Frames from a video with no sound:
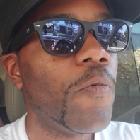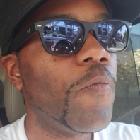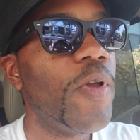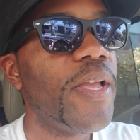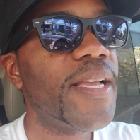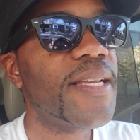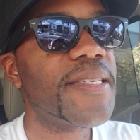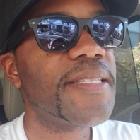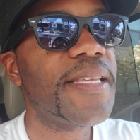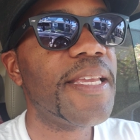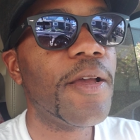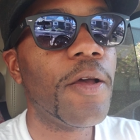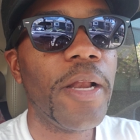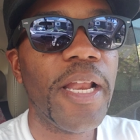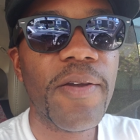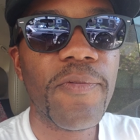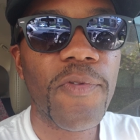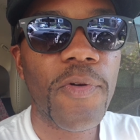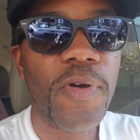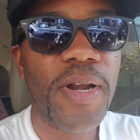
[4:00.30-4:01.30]
we can still
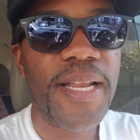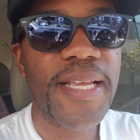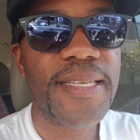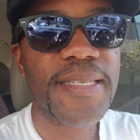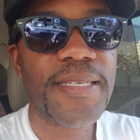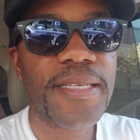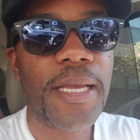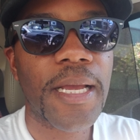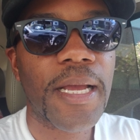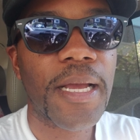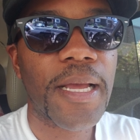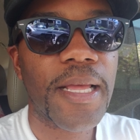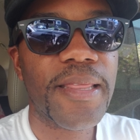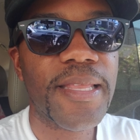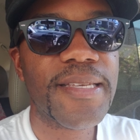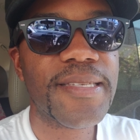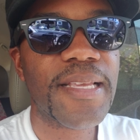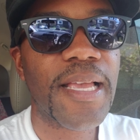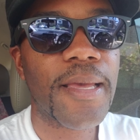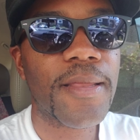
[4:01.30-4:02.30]
live on this uh,
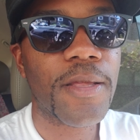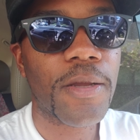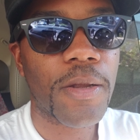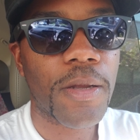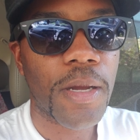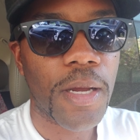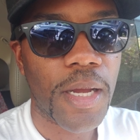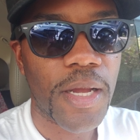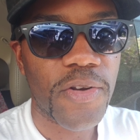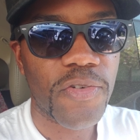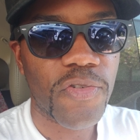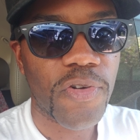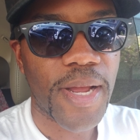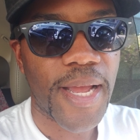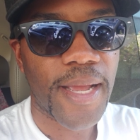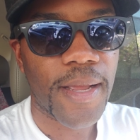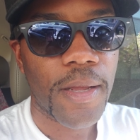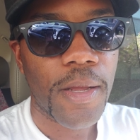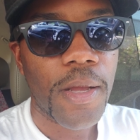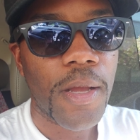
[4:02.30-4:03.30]
this other
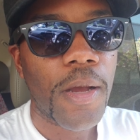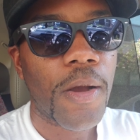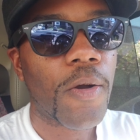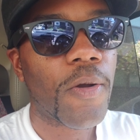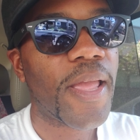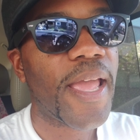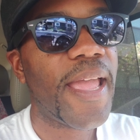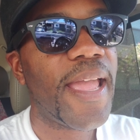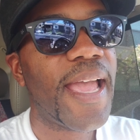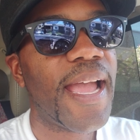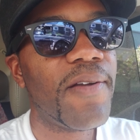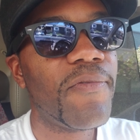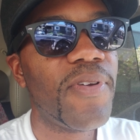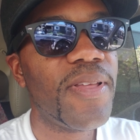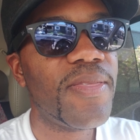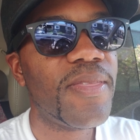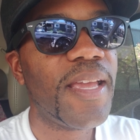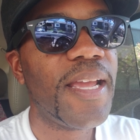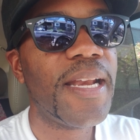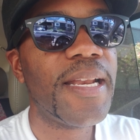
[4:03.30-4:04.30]
contract. Okay,
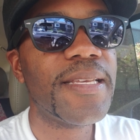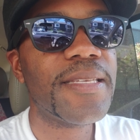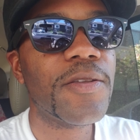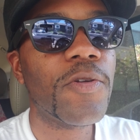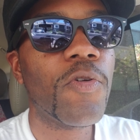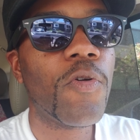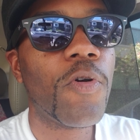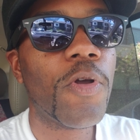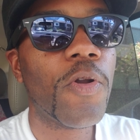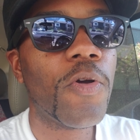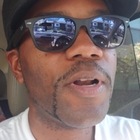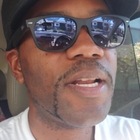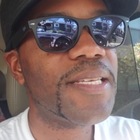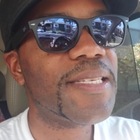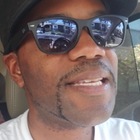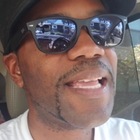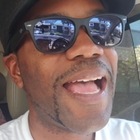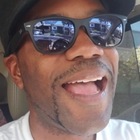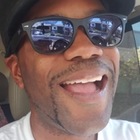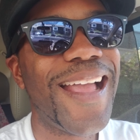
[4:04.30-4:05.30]
everything that's going on, the
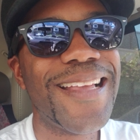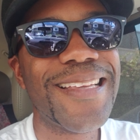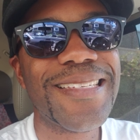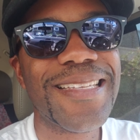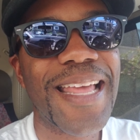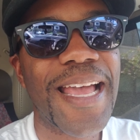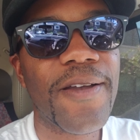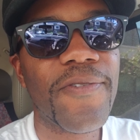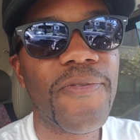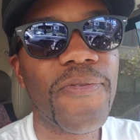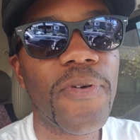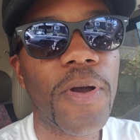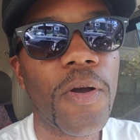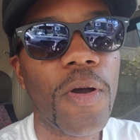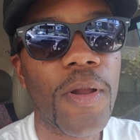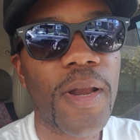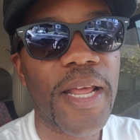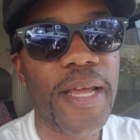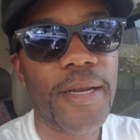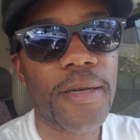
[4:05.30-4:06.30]
sky is not
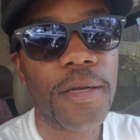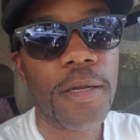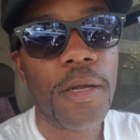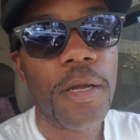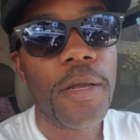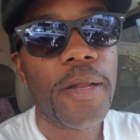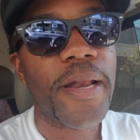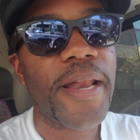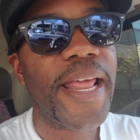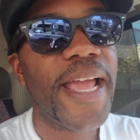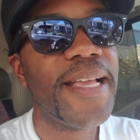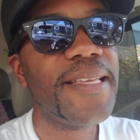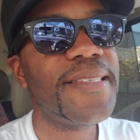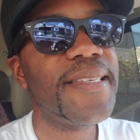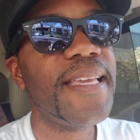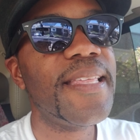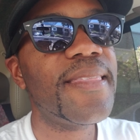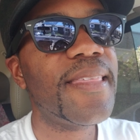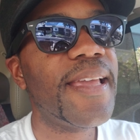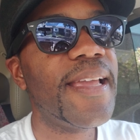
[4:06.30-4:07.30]
falling. They
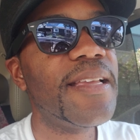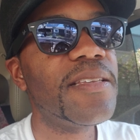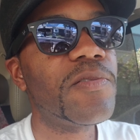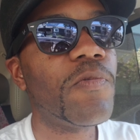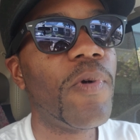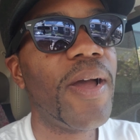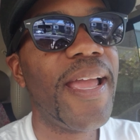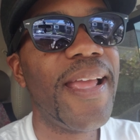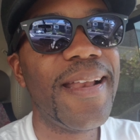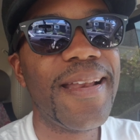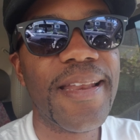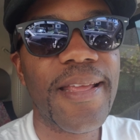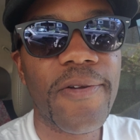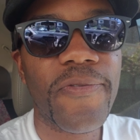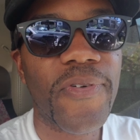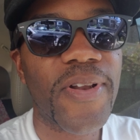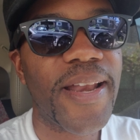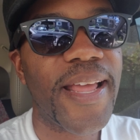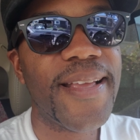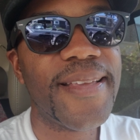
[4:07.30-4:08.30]
see things way
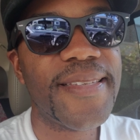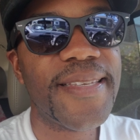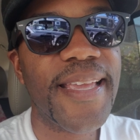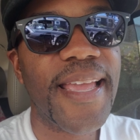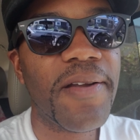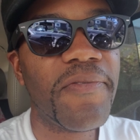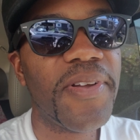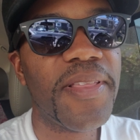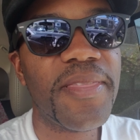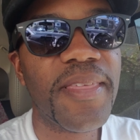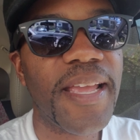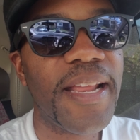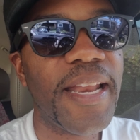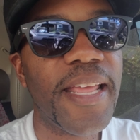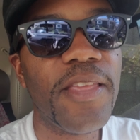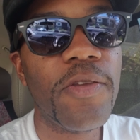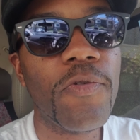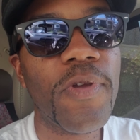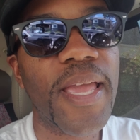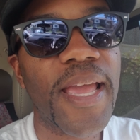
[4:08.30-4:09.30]
different. They see everything
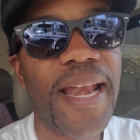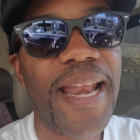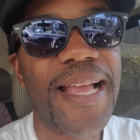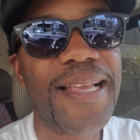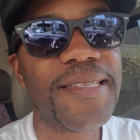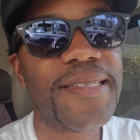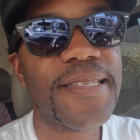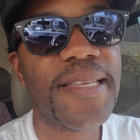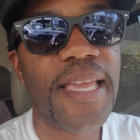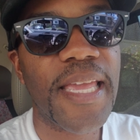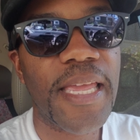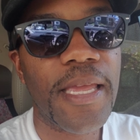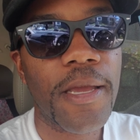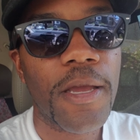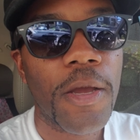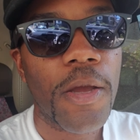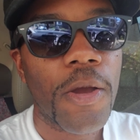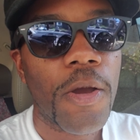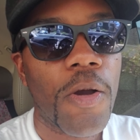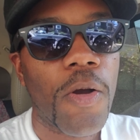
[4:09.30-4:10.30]
that you cannot see
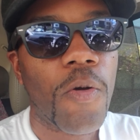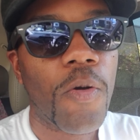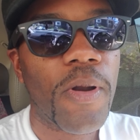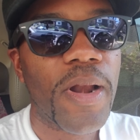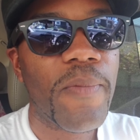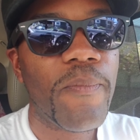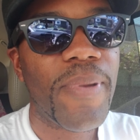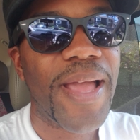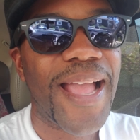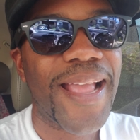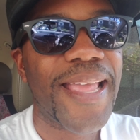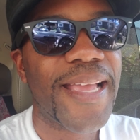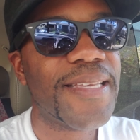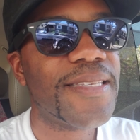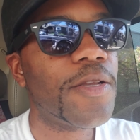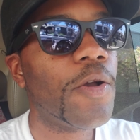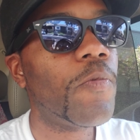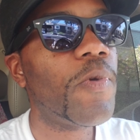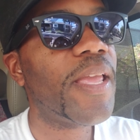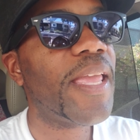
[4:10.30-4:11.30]
on the back end.
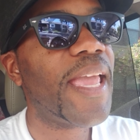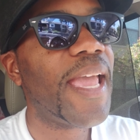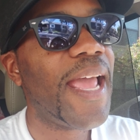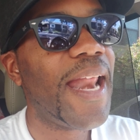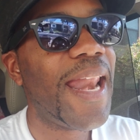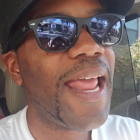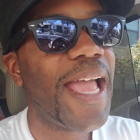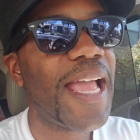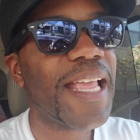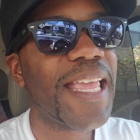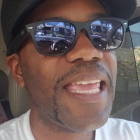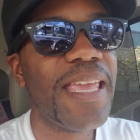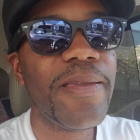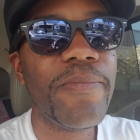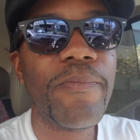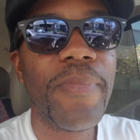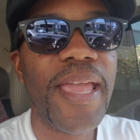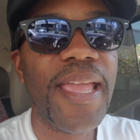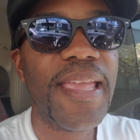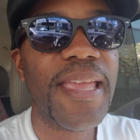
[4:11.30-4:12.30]
So we cannot keep
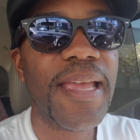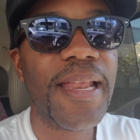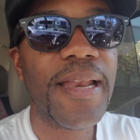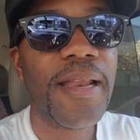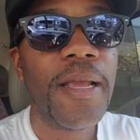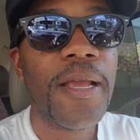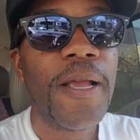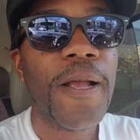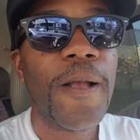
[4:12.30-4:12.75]
making